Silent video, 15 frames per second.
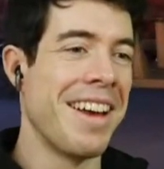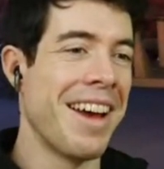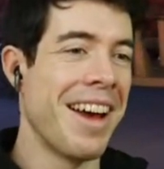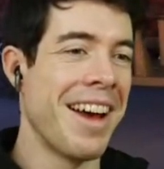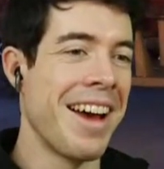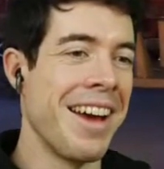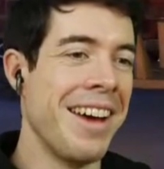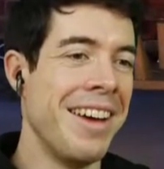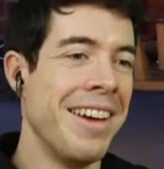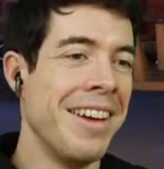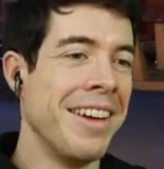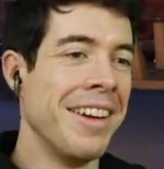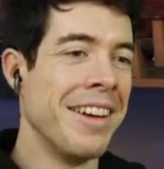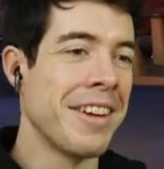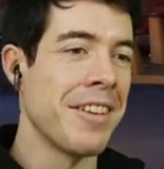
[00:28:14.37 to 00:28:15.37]

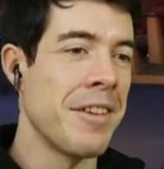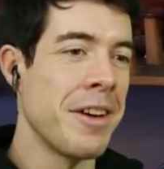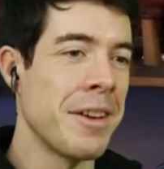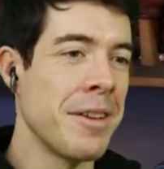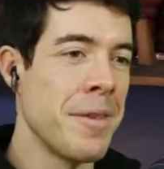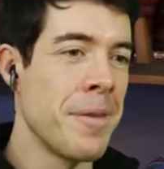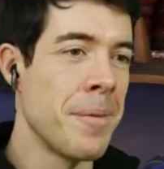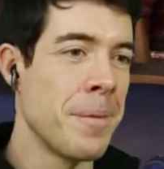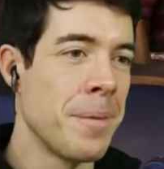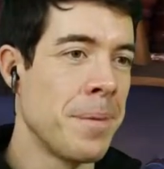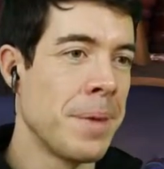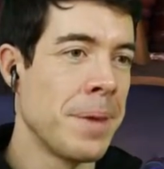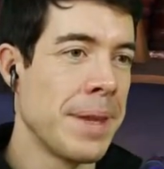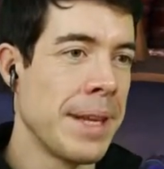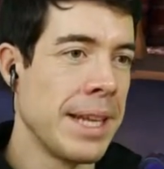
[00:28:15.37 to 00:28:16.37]
Come on.
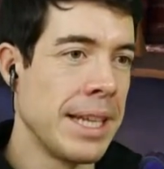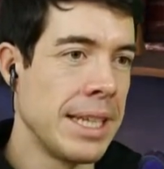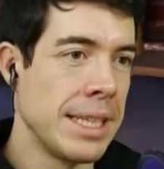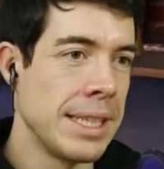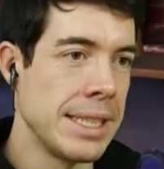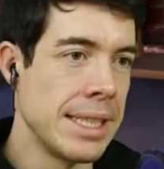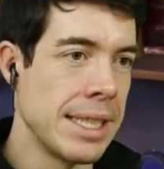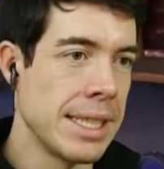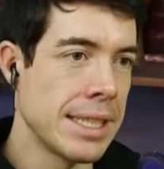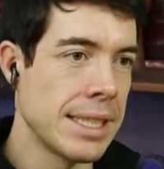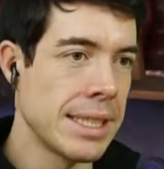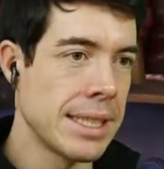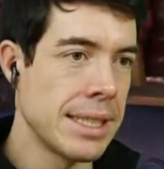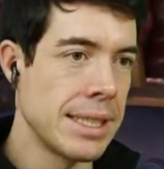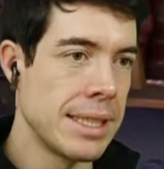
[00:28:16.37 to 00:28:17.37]

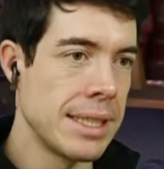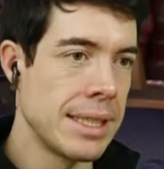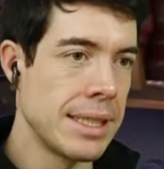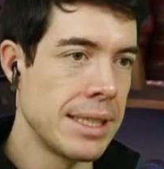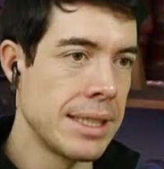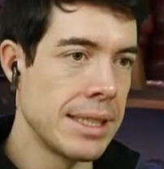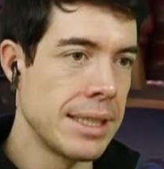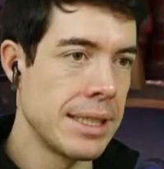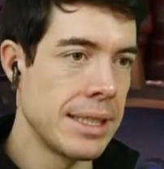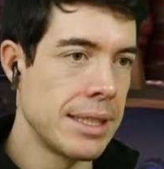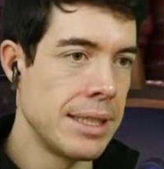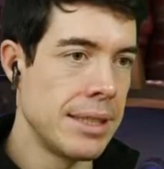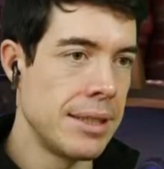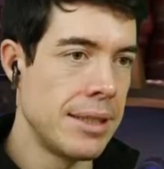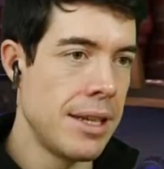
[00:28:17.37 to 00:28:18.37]
Yes.
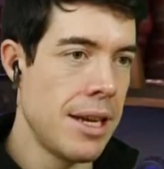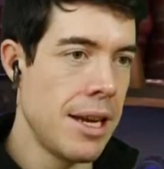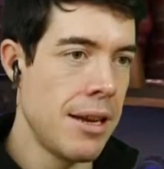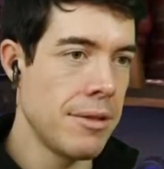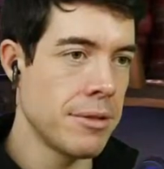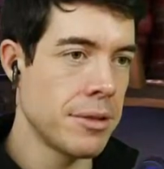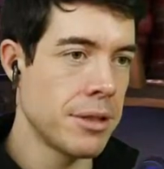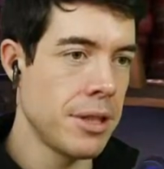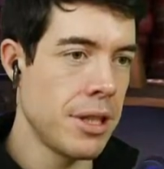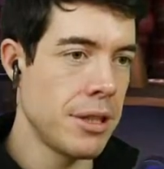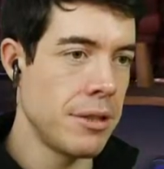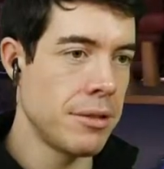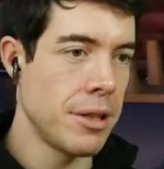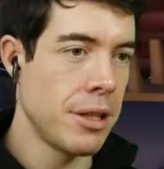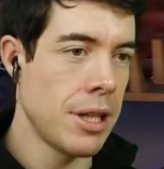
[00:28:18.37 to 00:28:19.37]
Uh, there's not,
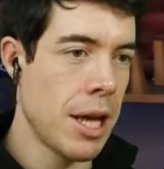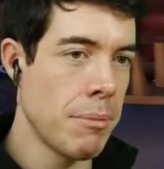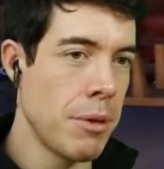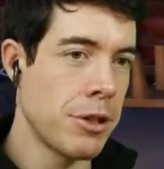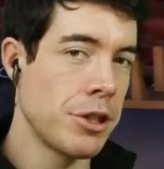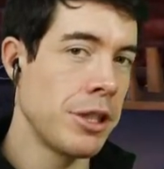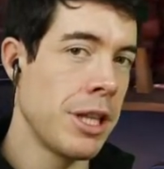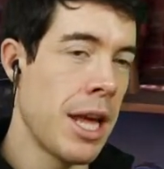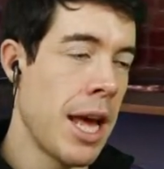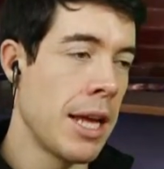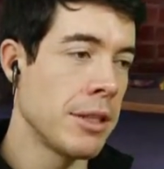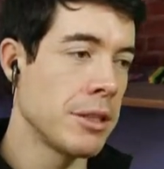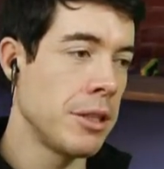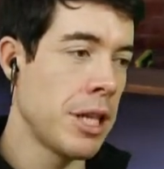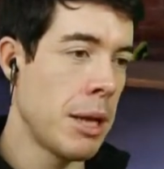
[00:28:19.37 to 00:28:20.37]
not that much in
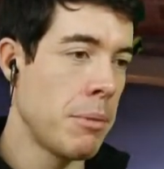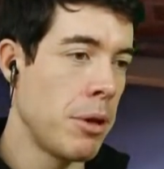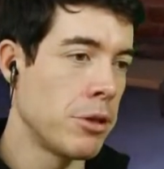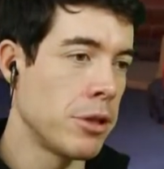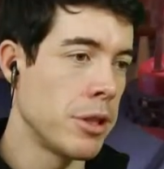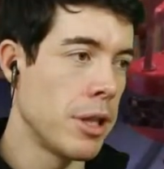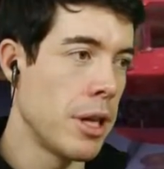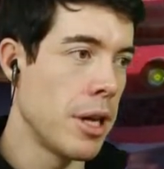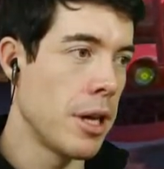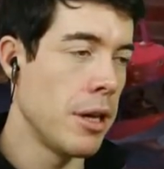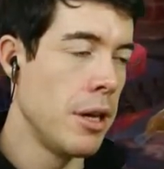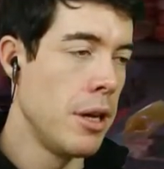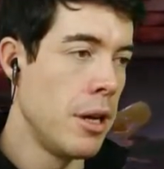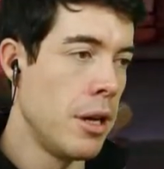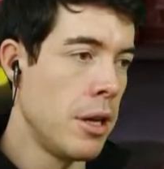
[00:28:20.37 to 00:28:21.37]
there. There's not that much in there.
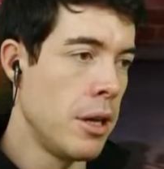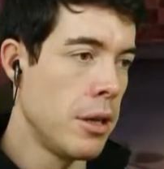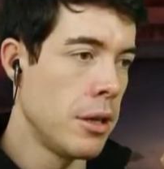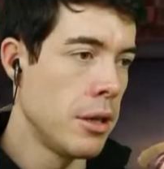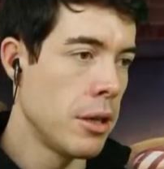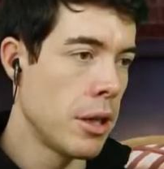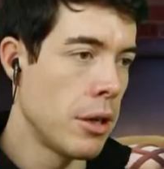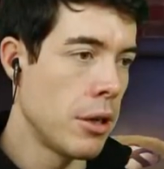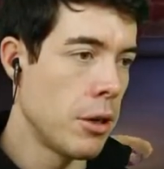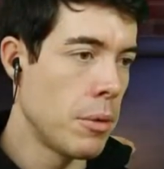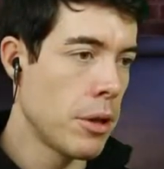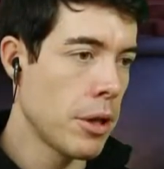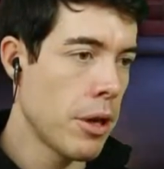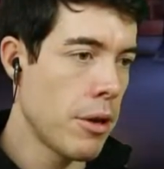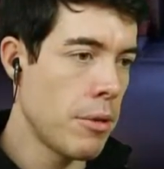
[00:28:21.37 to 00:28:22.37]
And I
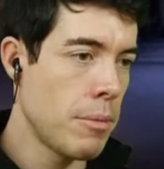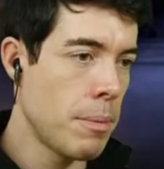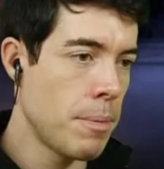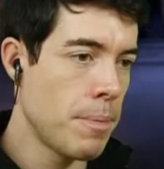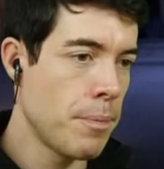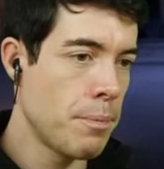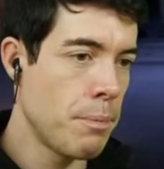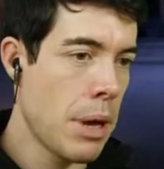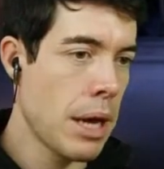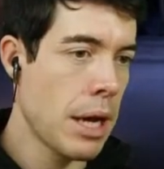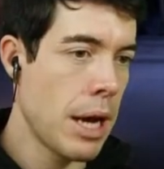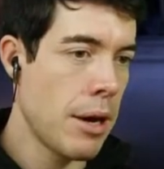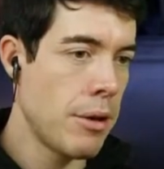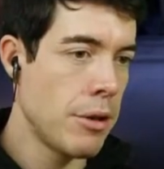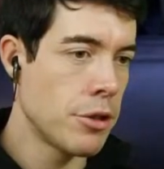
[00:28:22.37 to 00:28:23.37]
want to go back
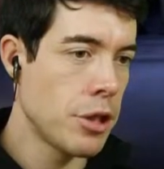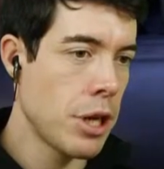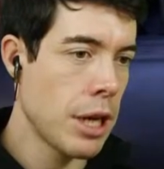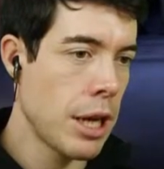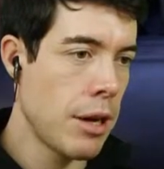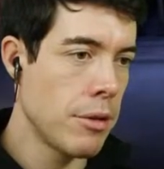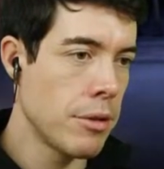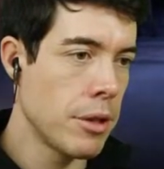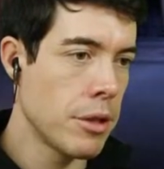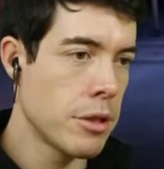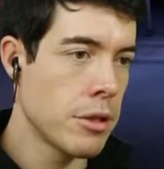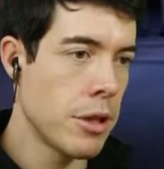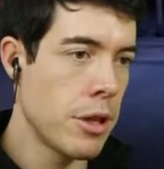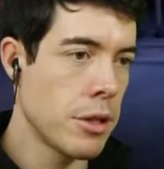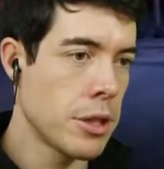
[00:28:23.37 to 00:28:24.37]
out and check out
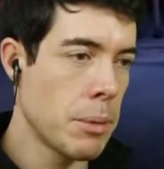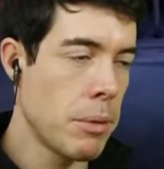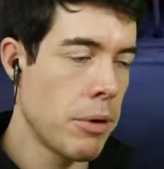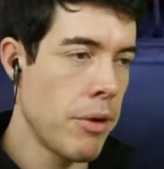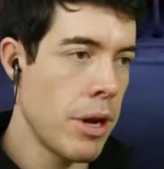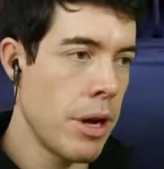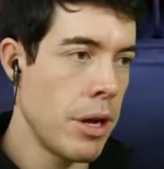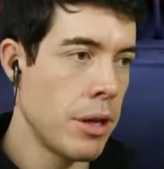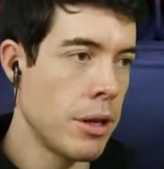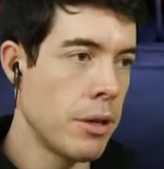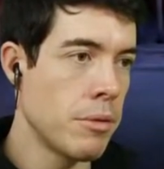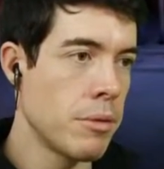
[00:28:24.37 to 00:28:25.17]
this uh, submarine.